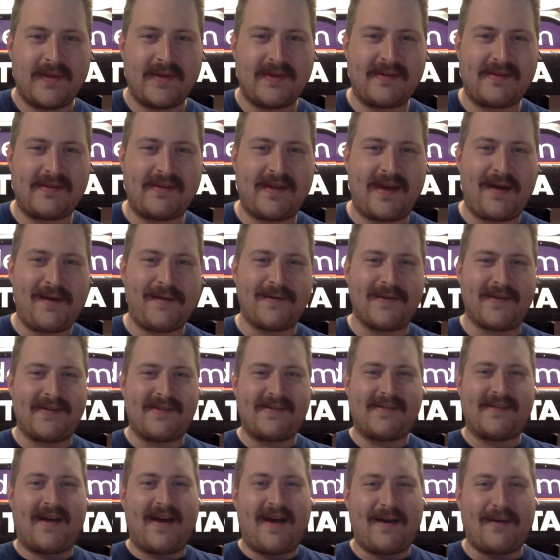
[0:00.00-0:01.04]
Sound the
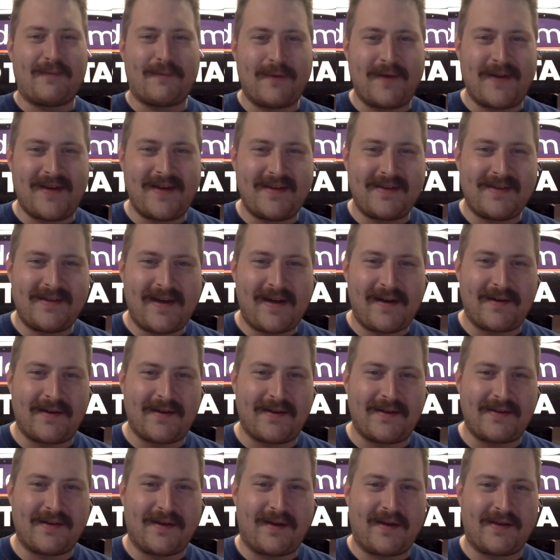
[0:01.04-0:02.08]
siren down
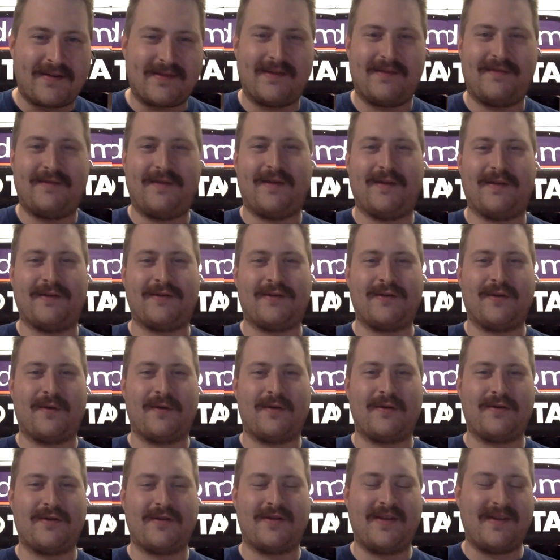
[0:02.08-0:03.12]
in Dawsonville,
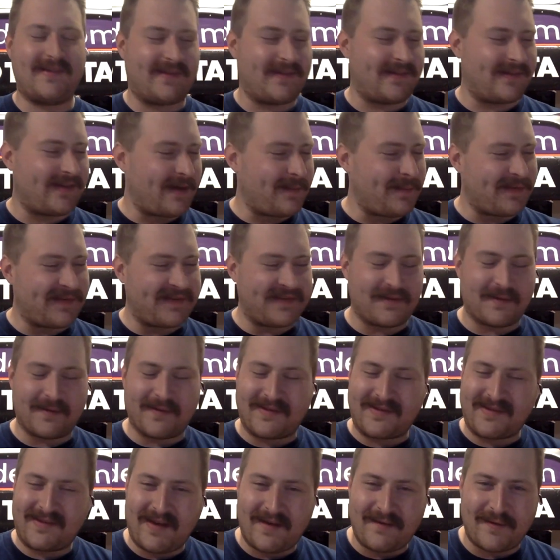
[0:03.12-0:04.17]
Georgia. This is
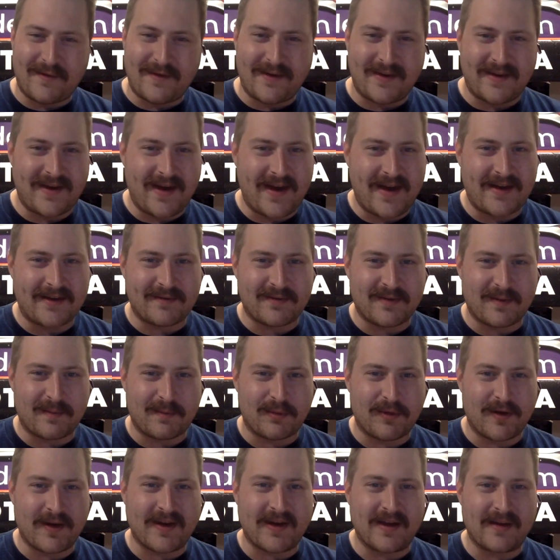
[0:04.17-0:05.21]
episode 78 of the
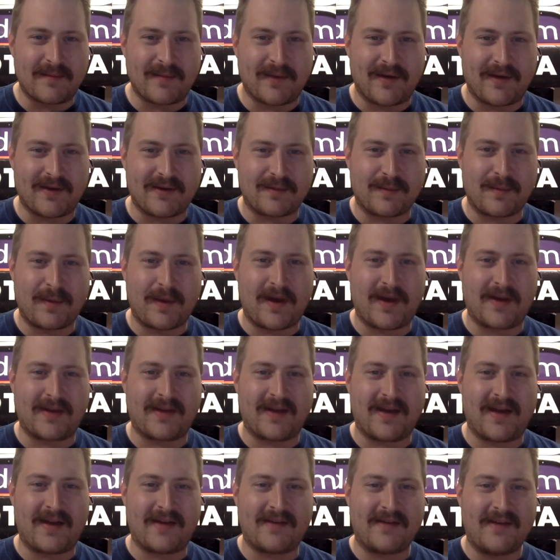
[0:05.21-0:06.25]
Breaking Balls
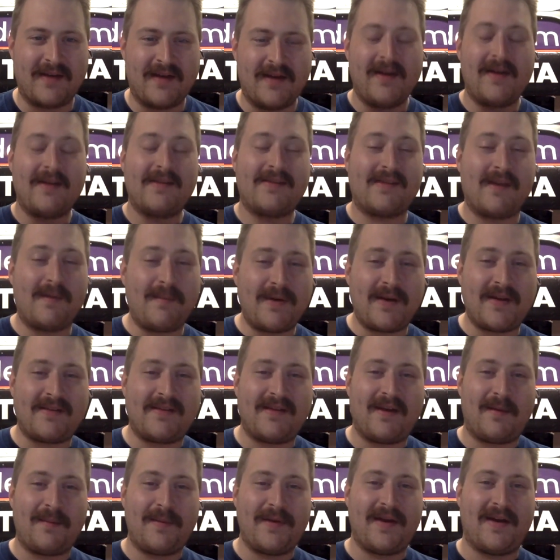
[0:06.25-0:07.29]
podcast. Somebody
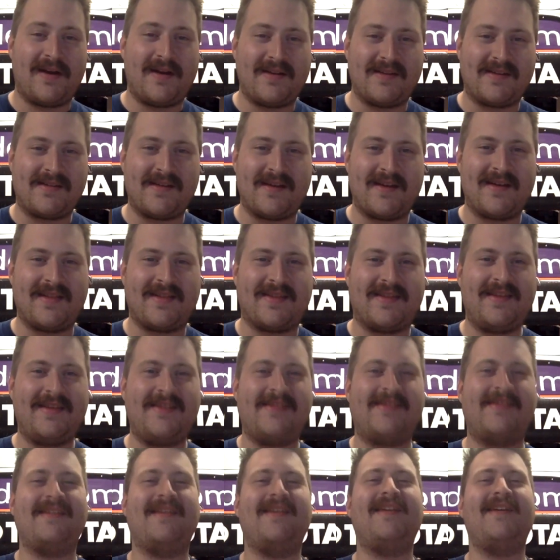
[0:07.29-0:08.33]
tell Beyonce
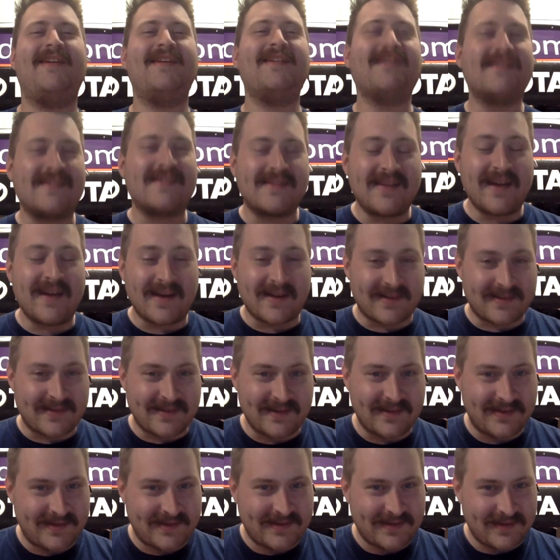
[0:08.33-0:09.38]
this is
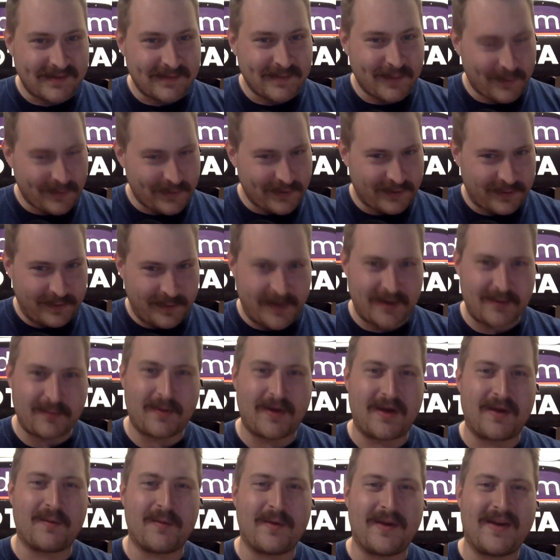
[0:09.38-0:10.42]
Texas Motor
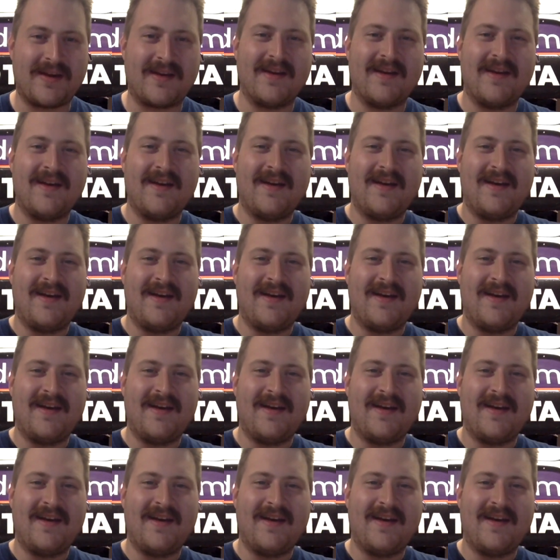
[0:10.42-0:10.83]
Speedway week,